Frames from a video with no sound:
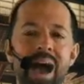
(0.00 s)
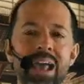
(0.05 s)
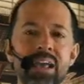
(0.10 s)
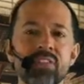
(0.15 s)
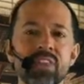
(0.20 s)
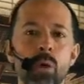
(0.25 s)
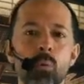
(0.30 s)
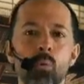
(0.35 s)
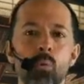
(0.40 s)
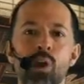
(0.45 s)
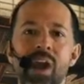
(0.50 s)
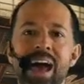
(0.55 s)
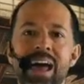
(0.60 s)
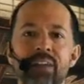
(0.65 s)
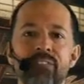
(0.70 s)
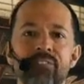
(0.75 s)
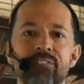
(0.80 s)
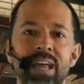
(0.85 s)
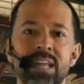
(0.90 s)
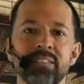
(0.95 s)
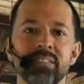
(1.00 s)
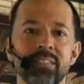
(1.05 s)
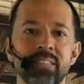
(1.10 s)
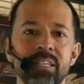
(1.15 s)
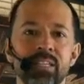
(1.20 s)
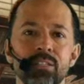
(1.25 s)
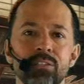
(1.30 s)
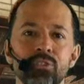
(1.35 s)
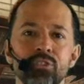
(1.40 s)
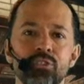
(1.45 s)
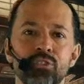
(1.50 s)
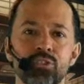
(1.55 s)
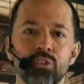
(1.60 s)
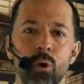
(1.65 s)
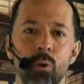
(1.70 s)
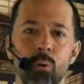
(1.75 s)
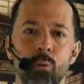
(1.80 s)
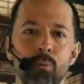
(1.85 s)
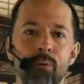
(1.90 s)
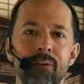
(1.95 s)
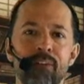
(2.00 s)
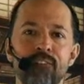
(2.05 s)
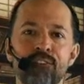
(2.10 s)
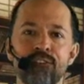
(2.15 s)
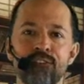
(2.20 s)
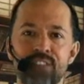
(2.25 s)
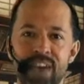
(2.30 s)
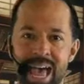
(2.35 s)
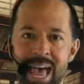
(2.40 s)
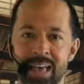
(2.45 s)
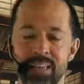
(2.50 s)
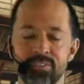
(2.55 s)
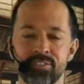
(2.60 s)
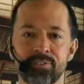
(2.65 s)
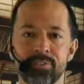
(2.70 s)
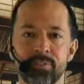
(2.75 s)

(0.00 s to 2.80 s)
they were advancing so fast.